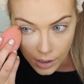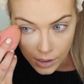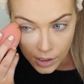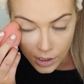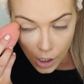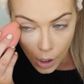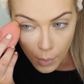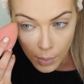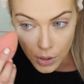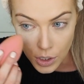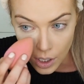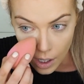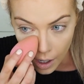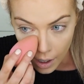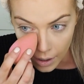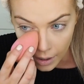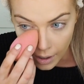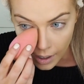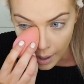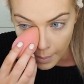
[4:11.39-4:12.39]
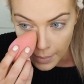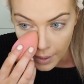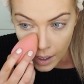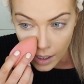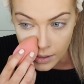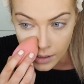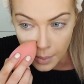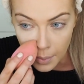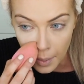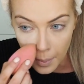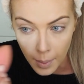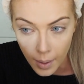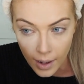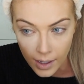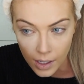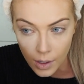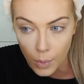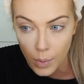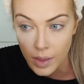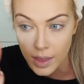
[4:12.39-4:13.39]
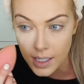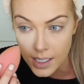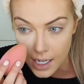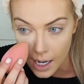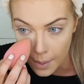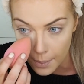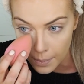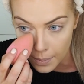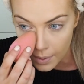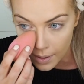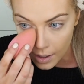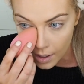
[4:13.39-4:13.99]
so much longer, and because I'm applying it with the damp